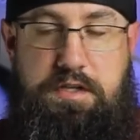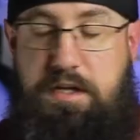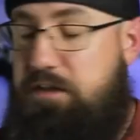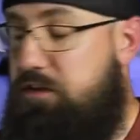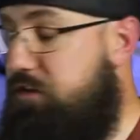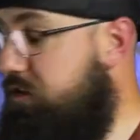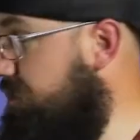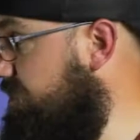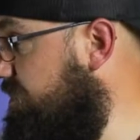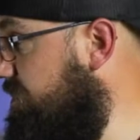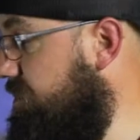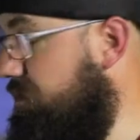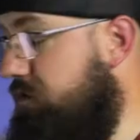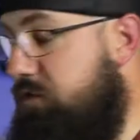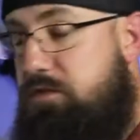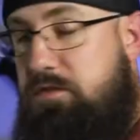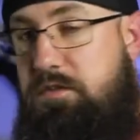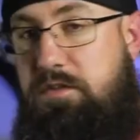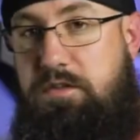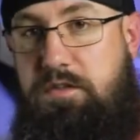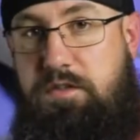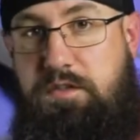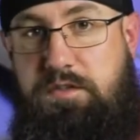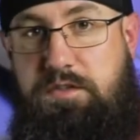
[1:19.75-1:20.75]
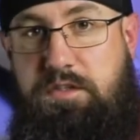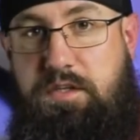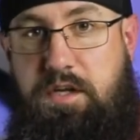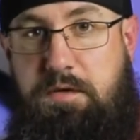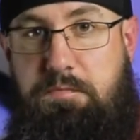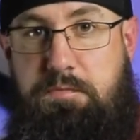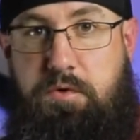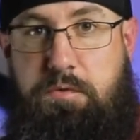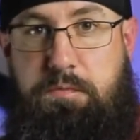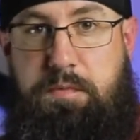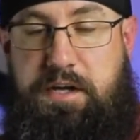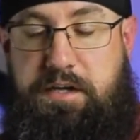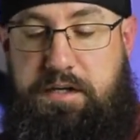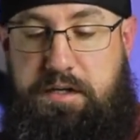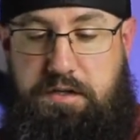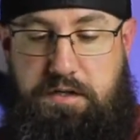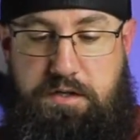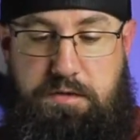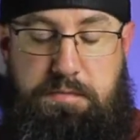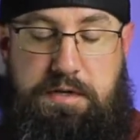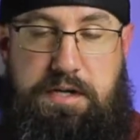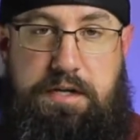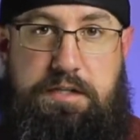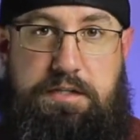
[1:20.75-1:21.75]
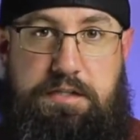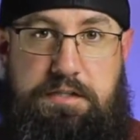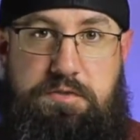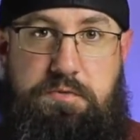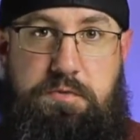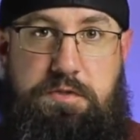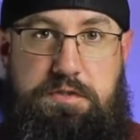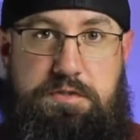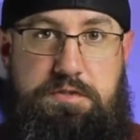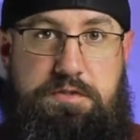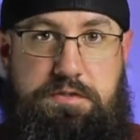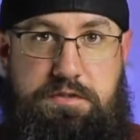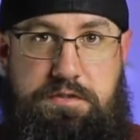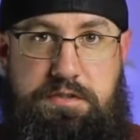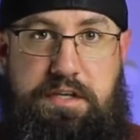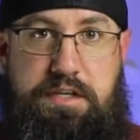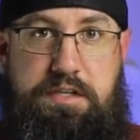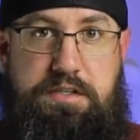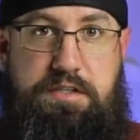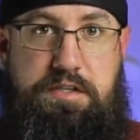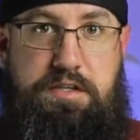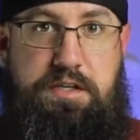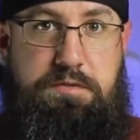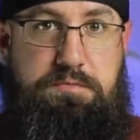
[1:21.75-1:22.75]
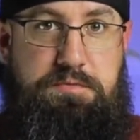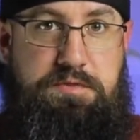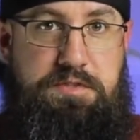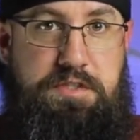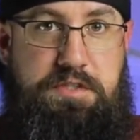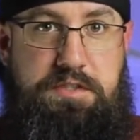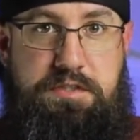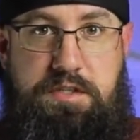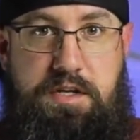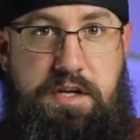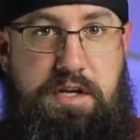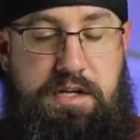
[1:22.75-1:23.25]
Actually, the gimbal back here in the back, that's what it comes in.